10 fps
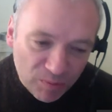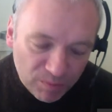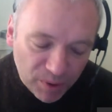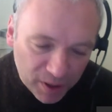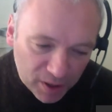
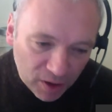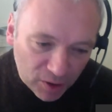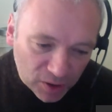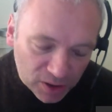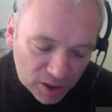been a long
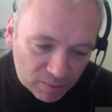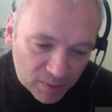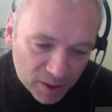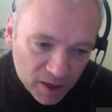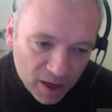time
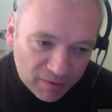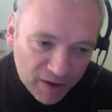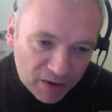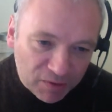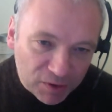kind of
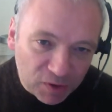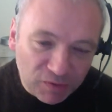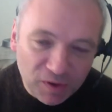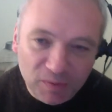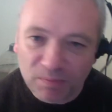advocate
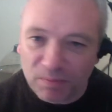for